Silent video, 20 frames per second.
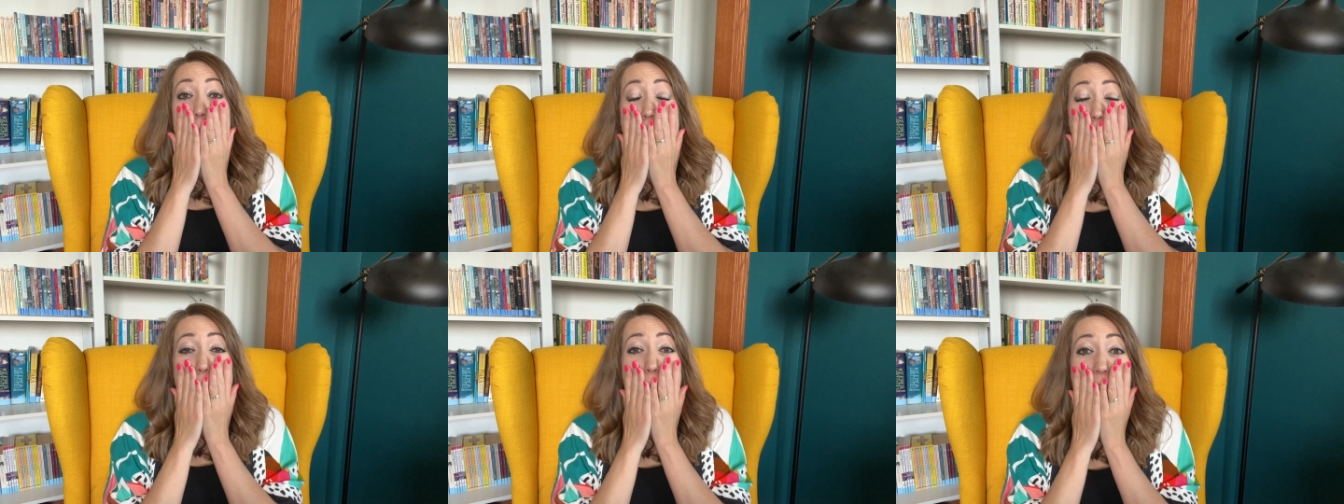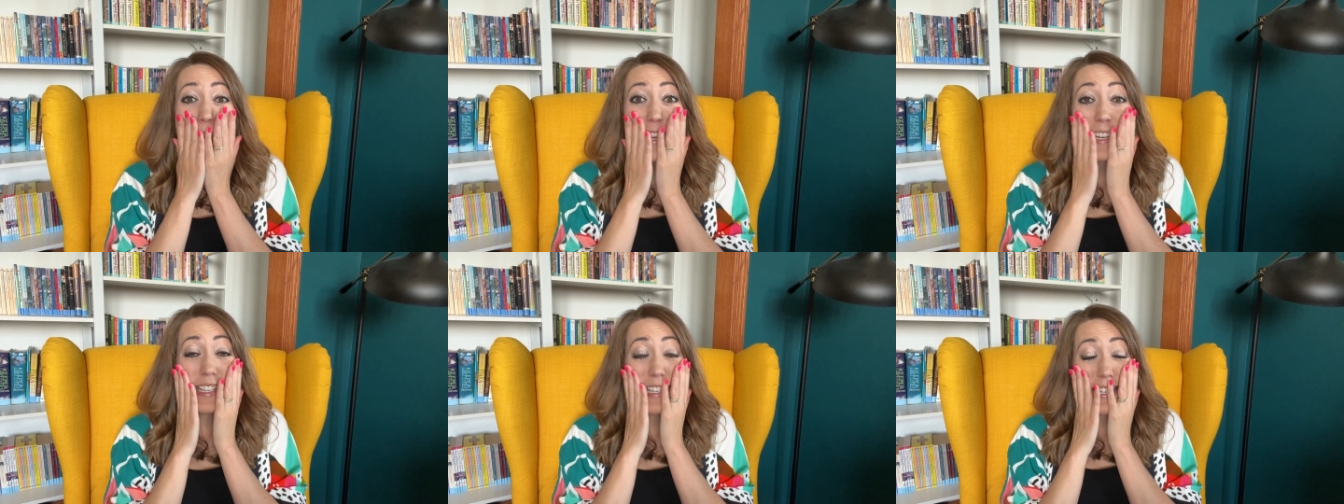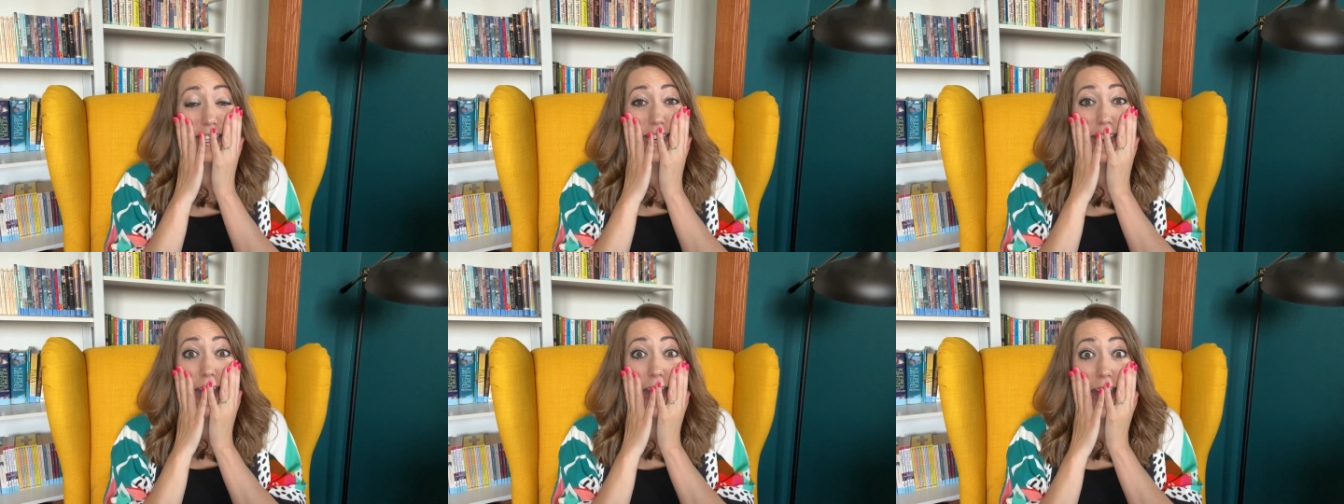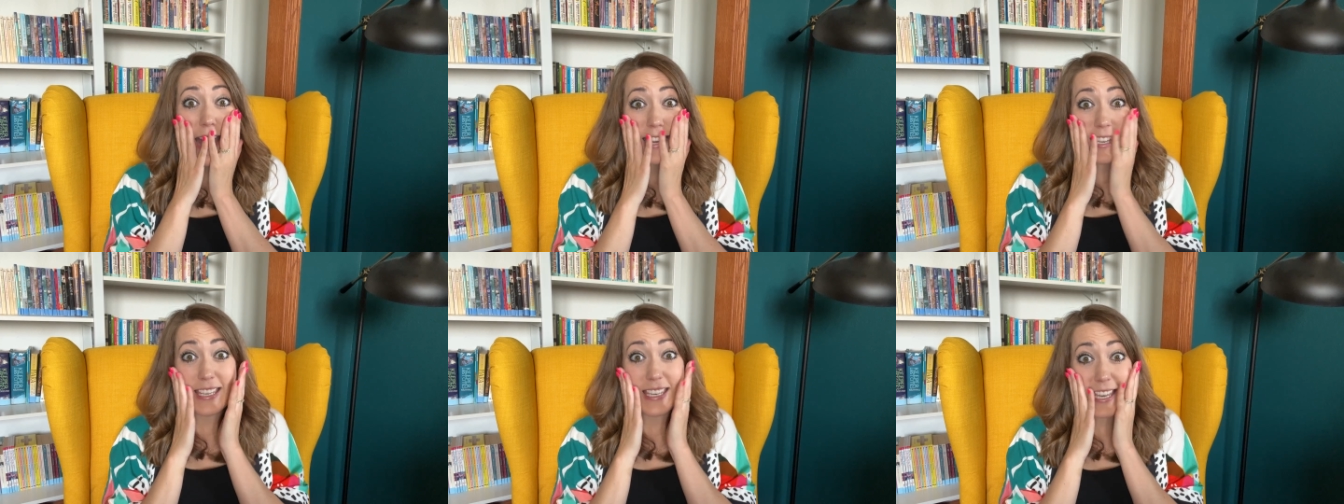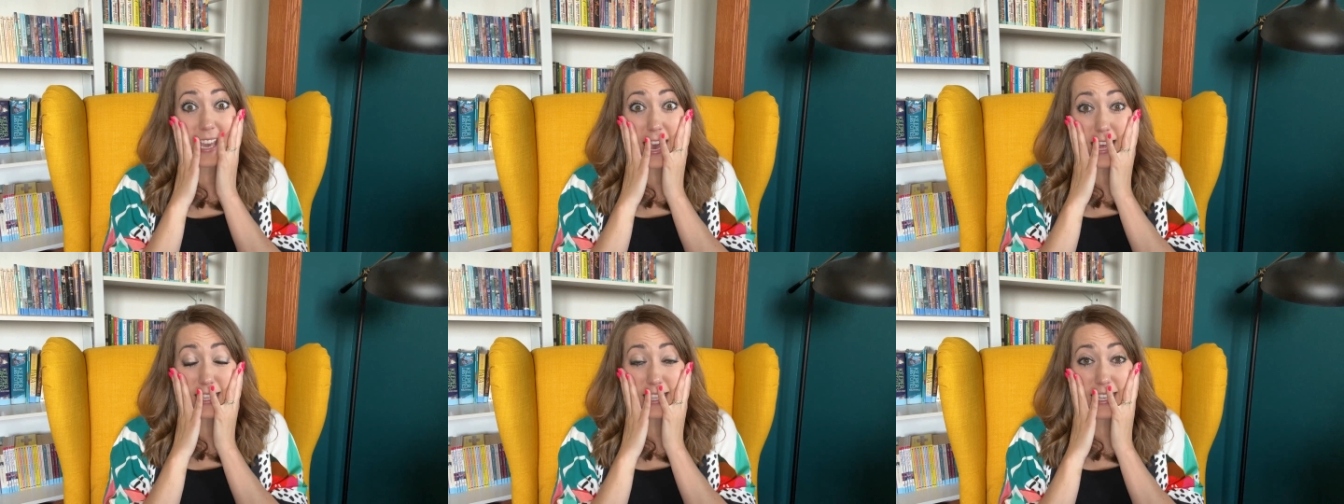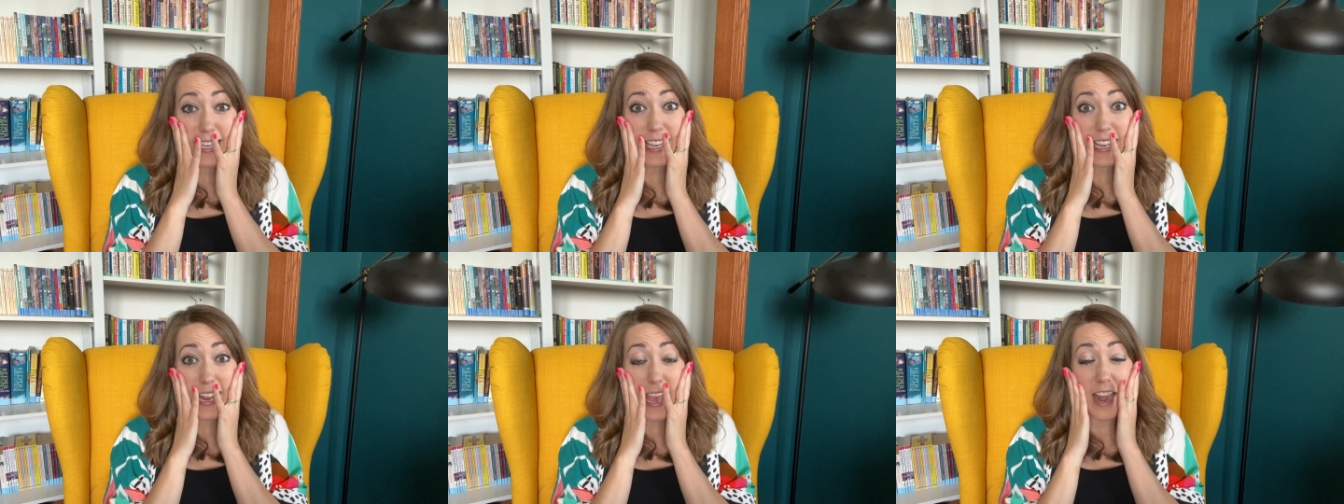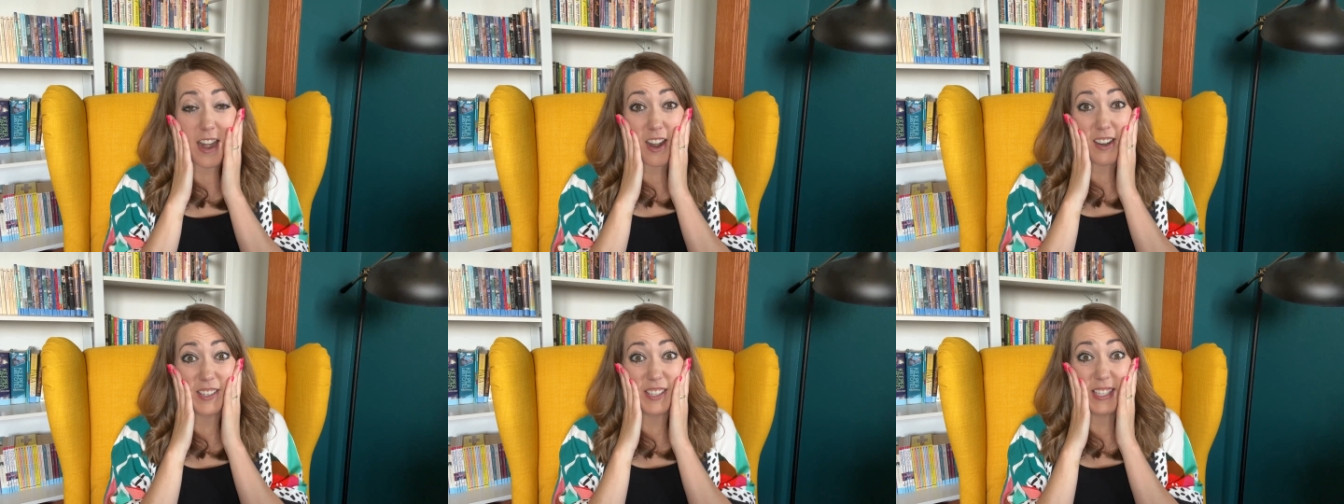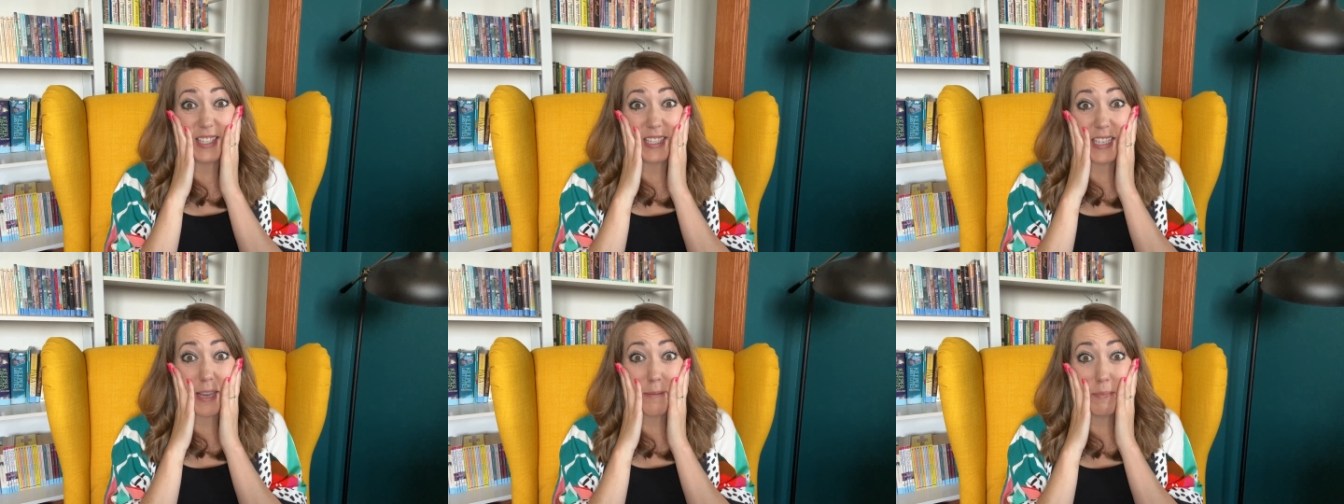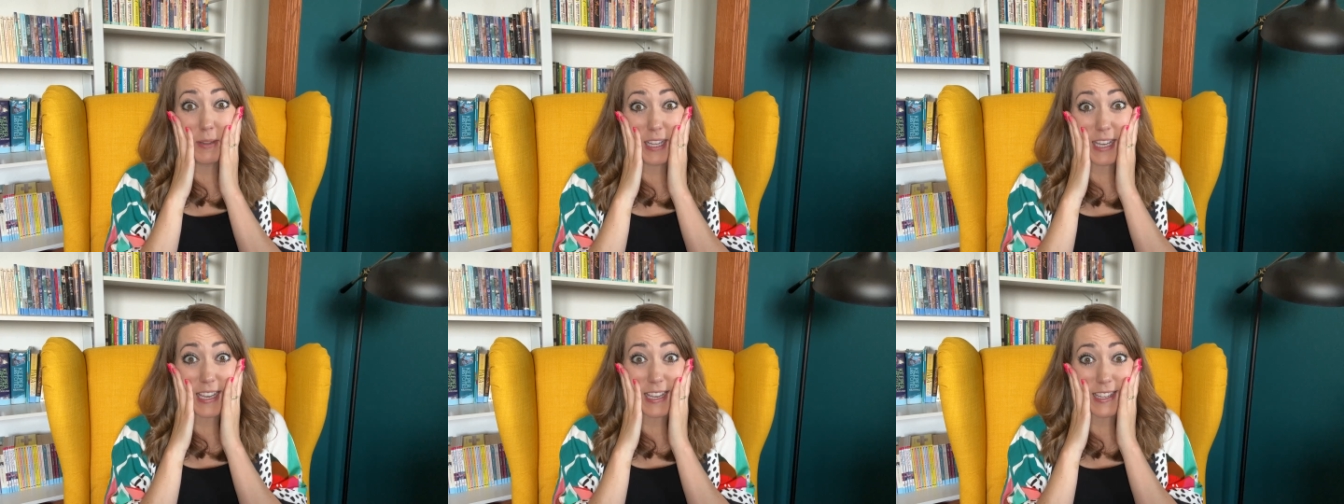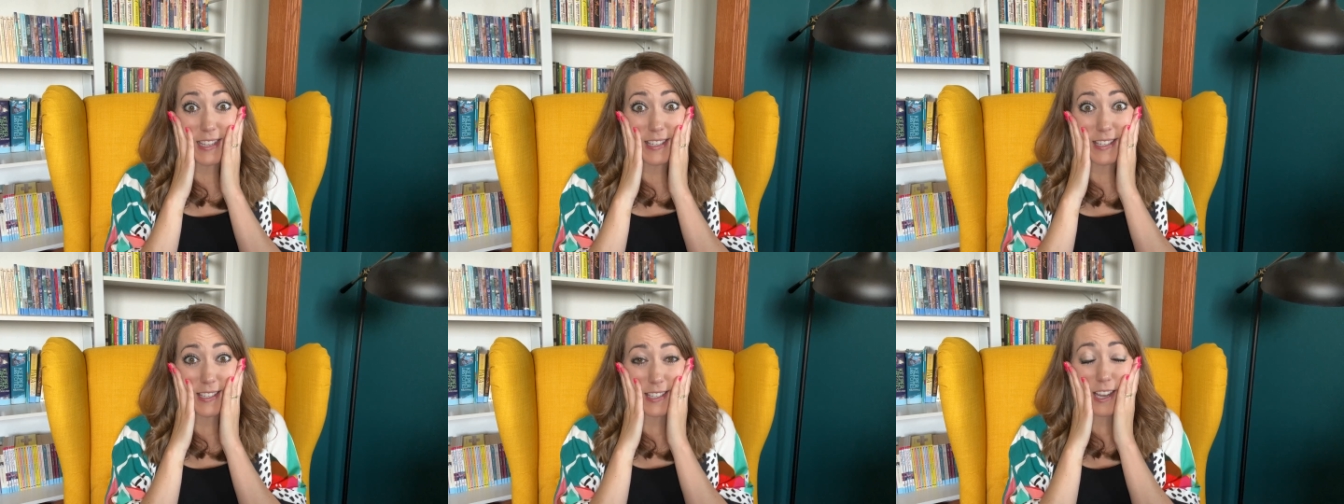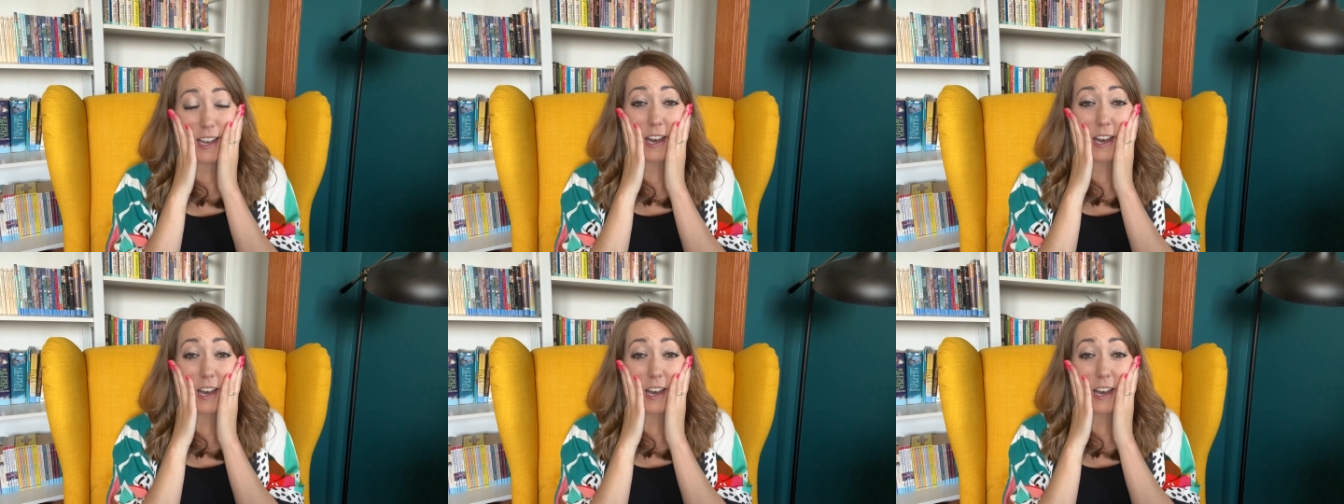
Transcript: by not yelling at our siblings.